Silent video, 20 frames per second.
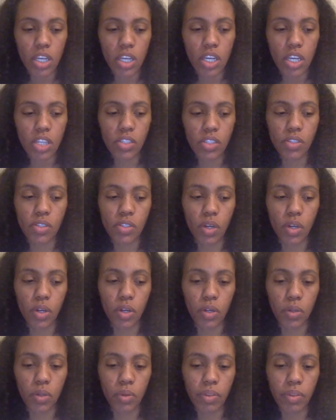
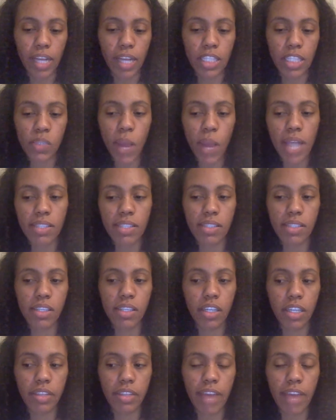So that's why it's
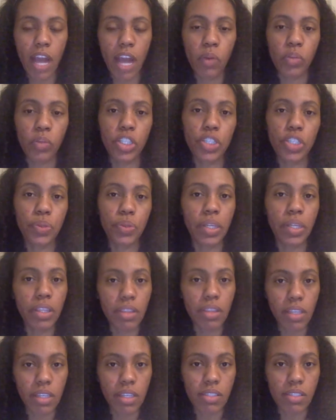good that we're doing
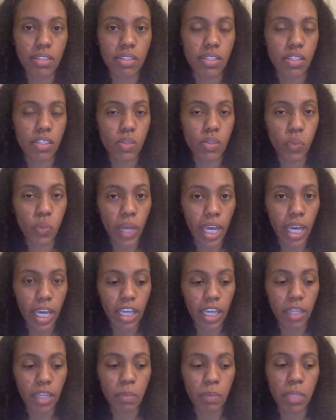things this
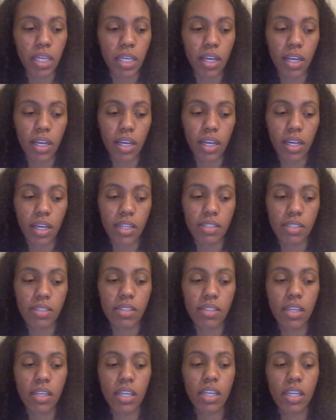way, because